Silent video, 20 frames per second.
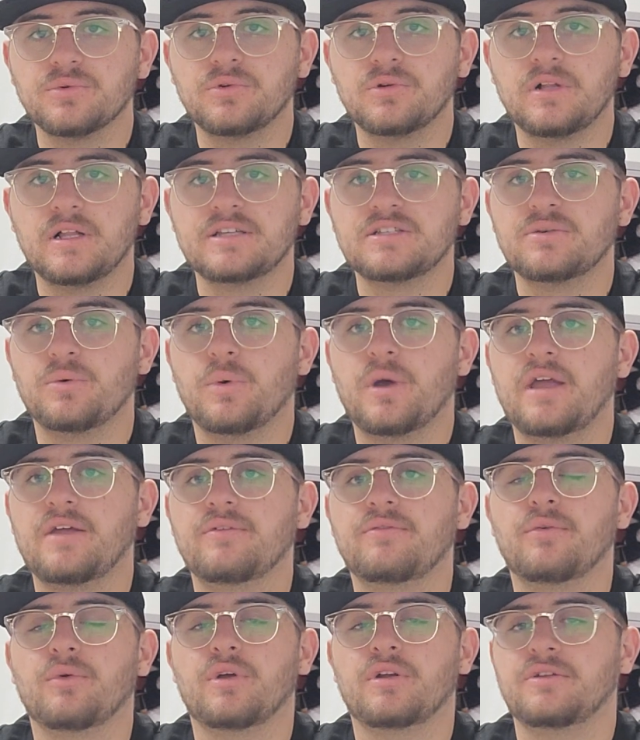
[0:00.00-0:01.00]
rule as a
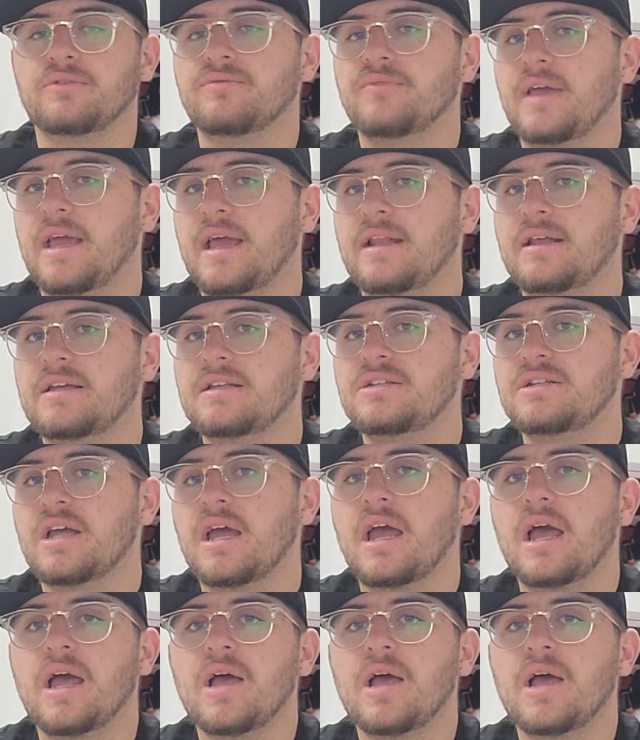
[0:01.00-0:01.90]
way for an advantage,